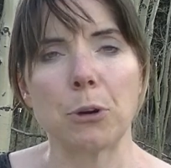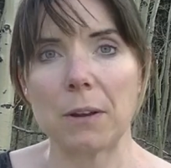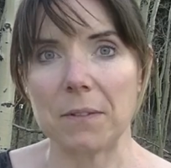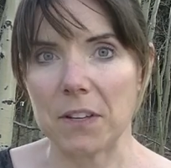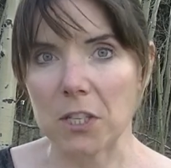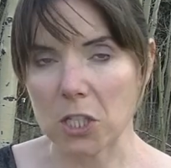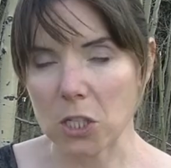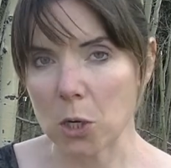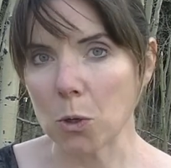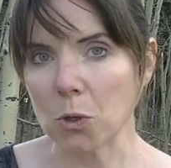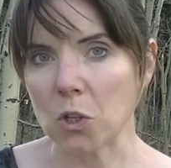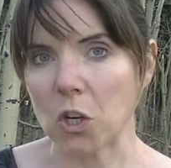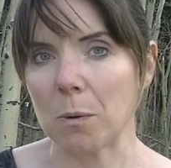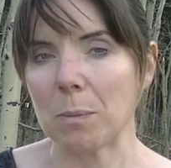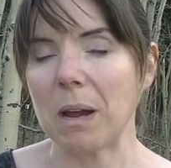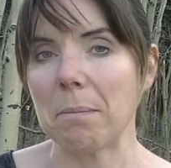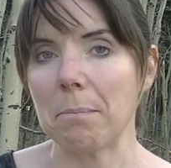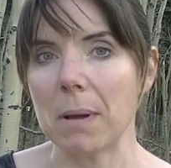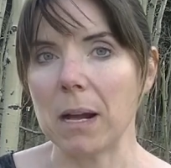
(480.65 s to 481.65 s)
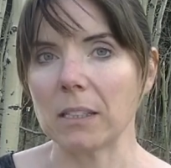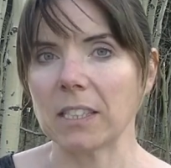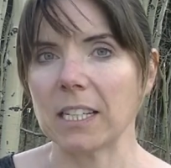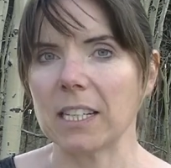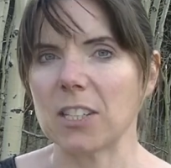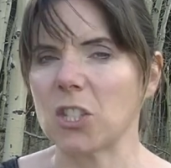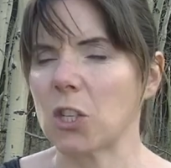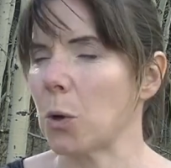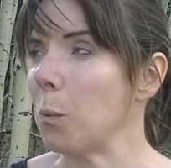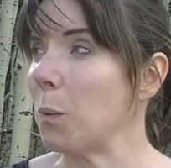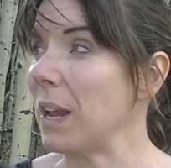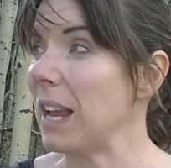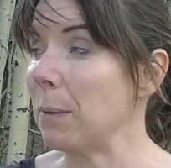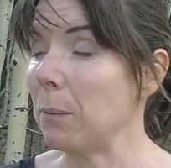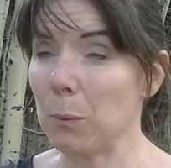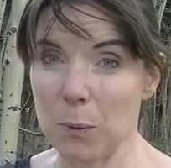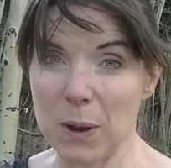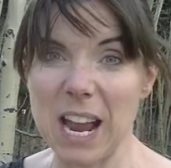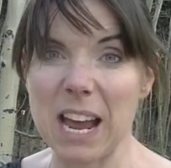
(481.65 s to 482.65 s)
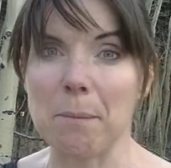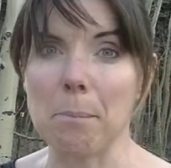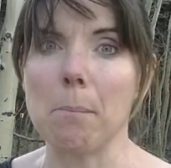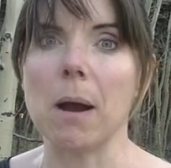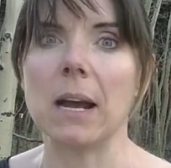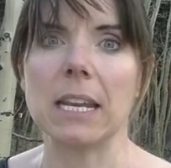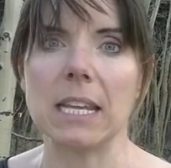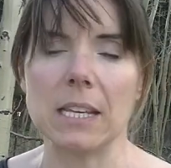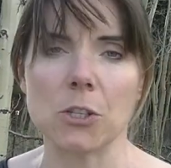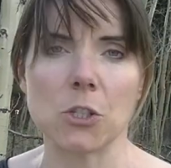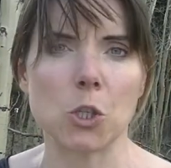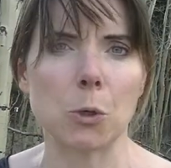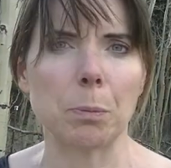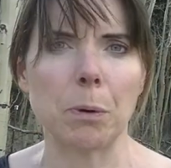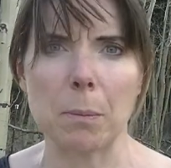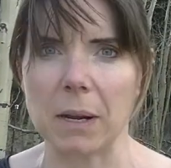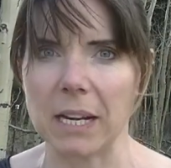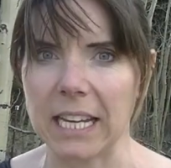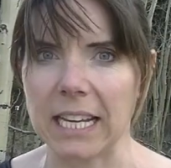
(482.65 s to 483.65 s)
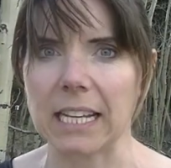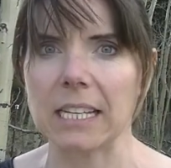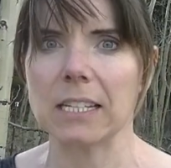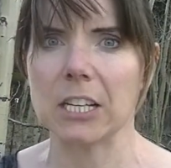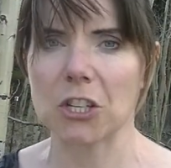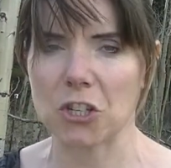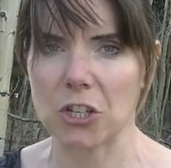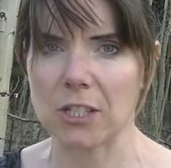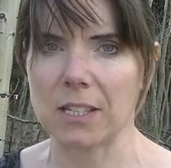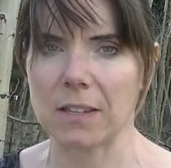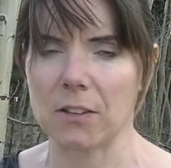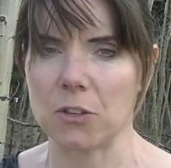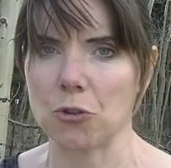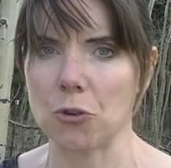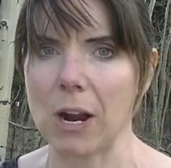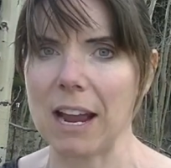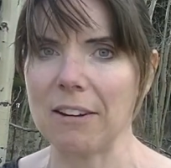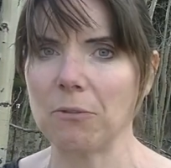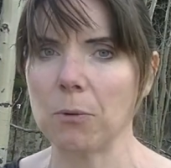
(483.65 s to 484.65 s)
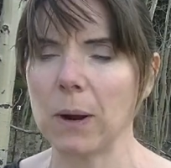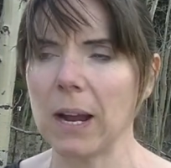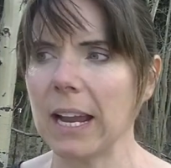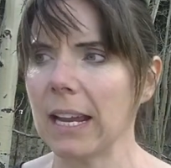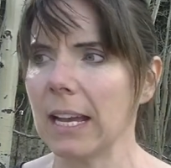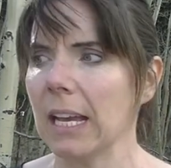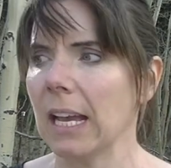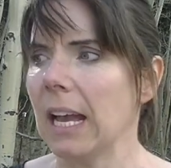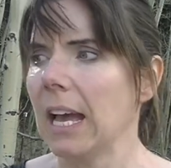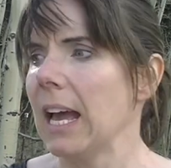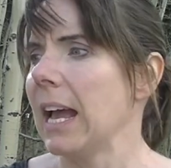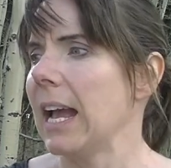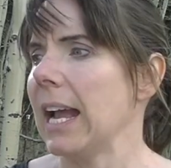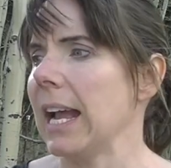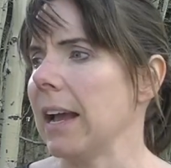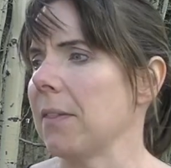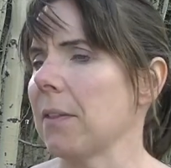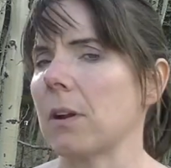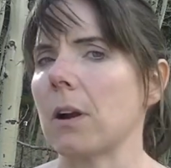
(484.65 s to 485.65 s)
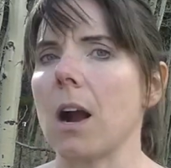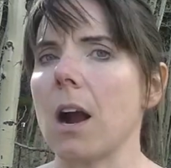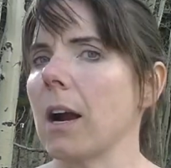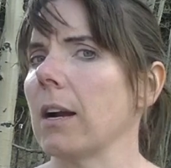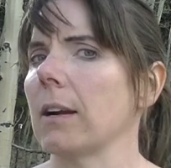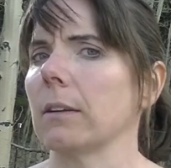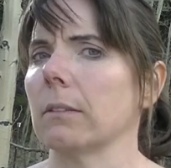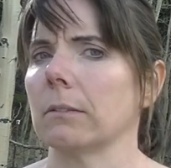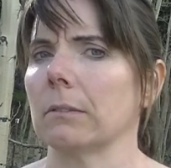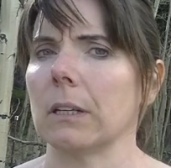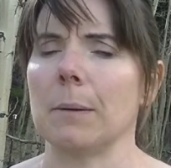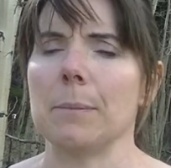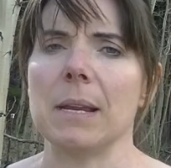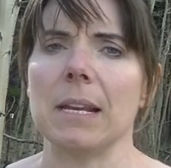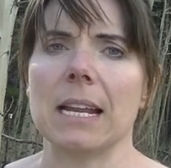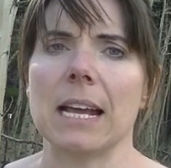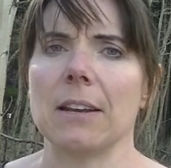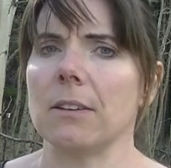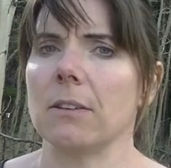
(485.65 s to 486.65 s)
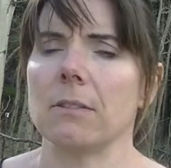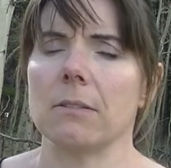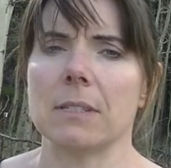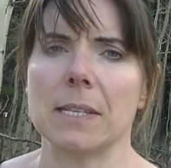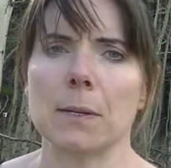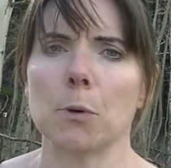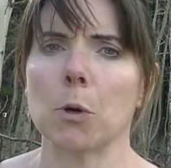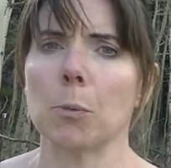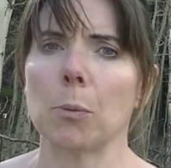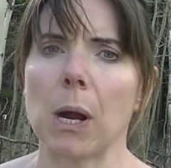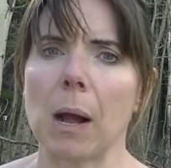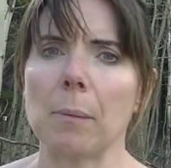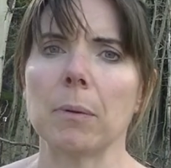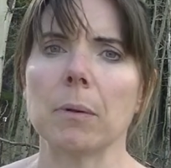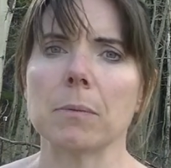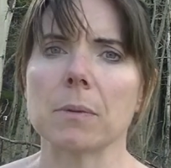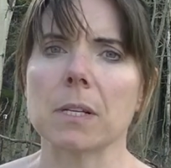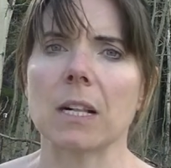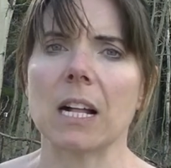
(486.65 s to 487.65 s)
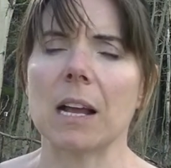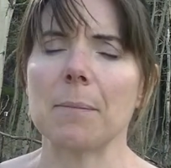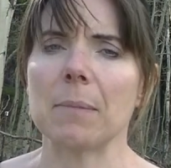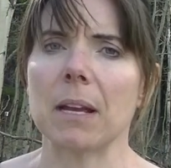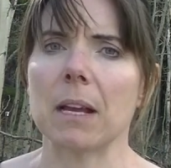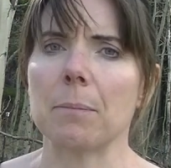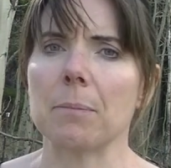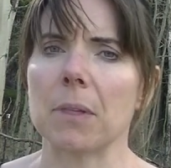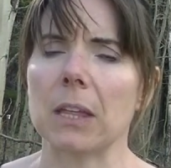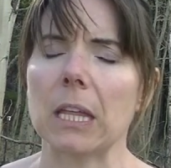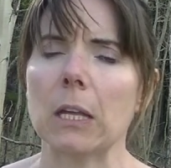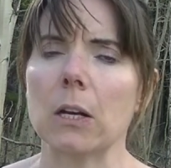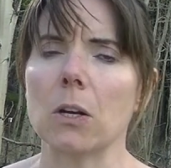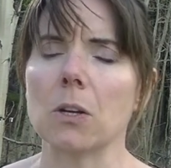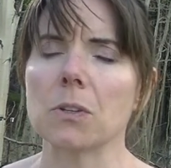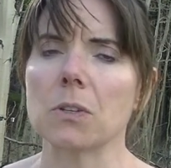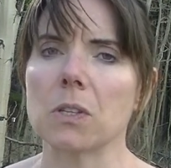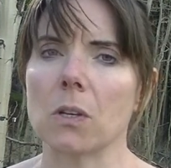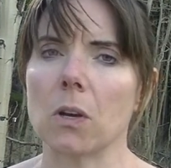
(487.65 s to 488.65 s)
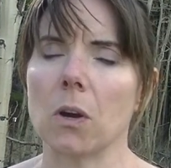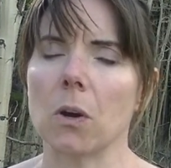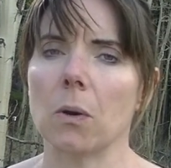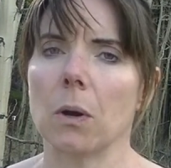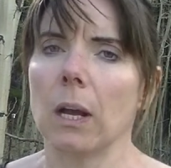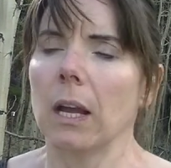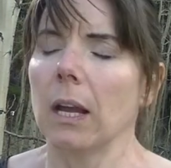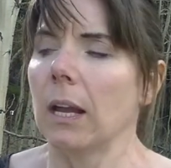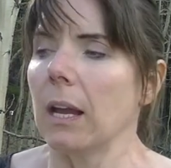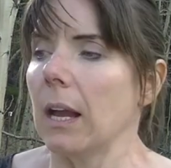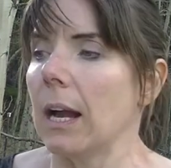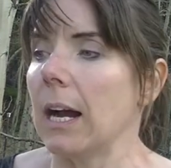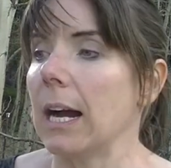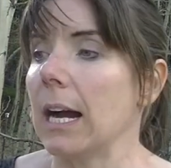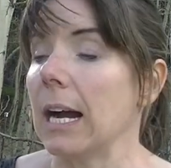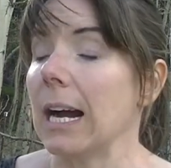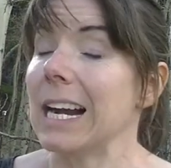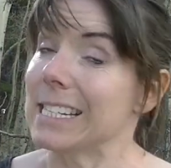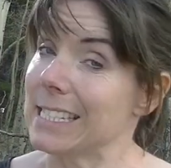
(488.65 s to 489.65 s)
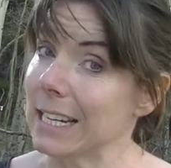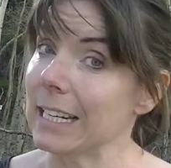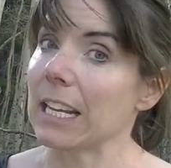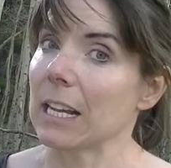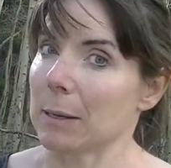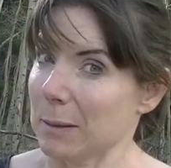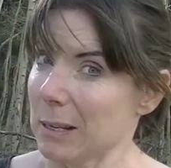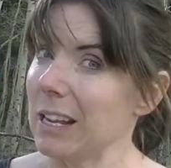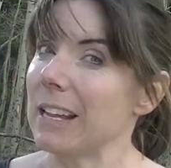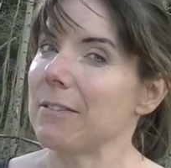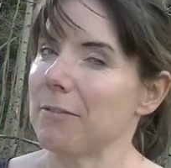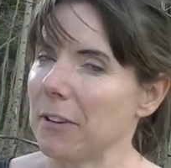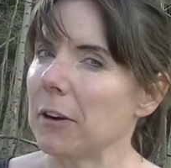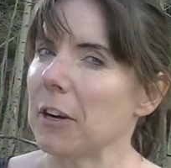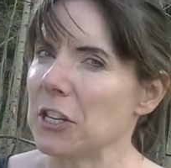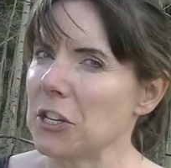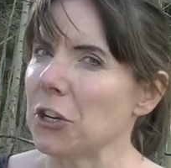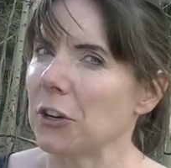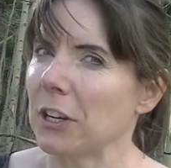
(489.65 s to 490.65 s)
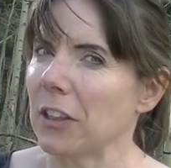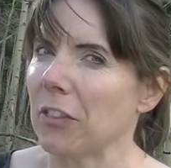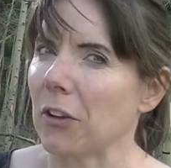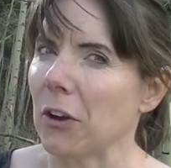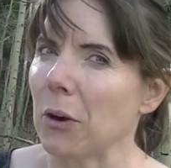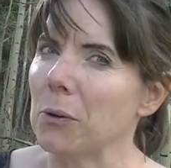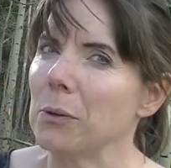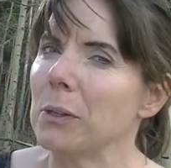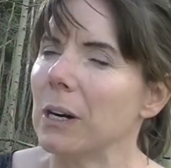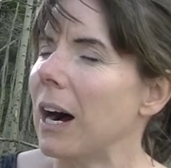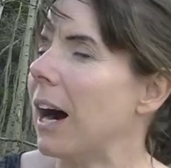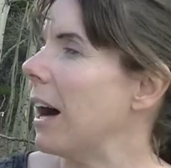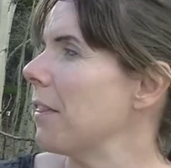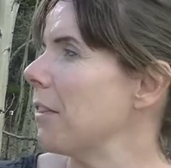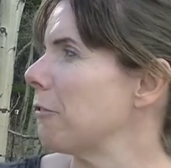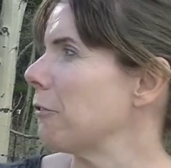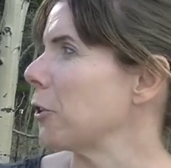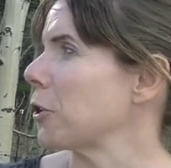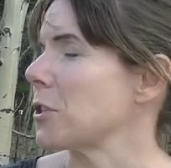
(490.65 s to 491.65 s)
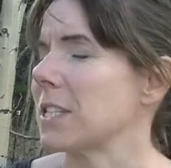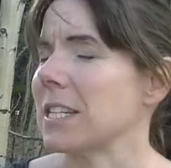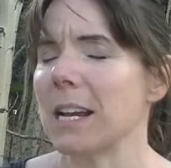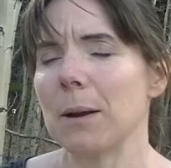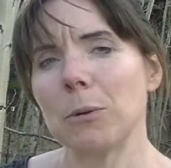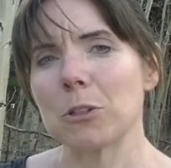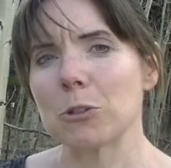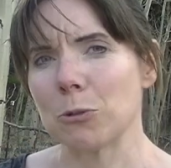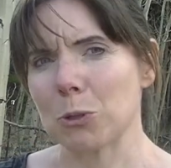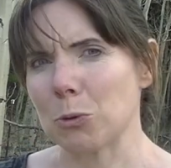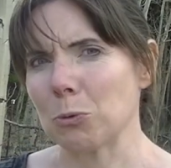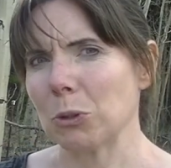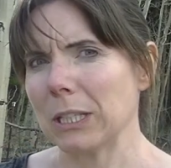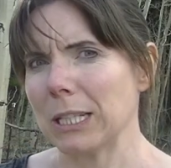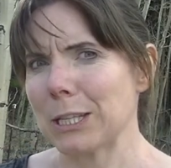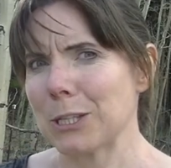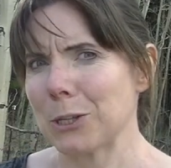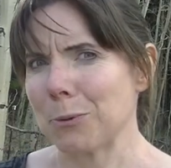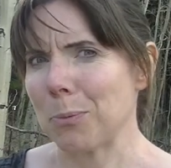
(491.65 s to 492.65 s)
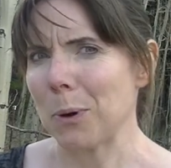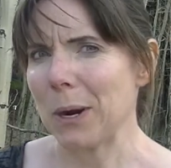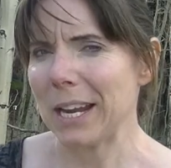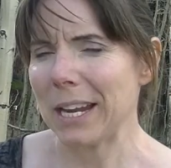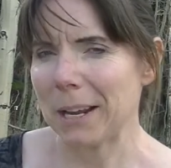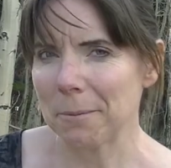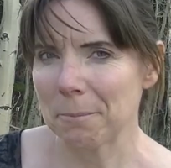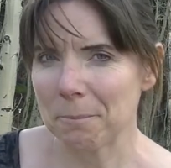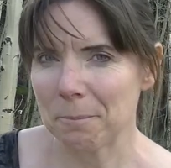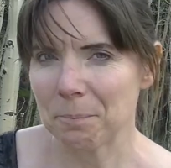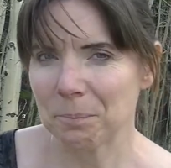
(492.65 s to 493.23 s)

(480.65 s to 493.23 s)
previous snowstorm had melted, so we had muddy, super muddy conditions in the driveway, and the car, I mean, had zero problems climbing up the hill. So I did get it very dirty though on the first day, which was really disappointing.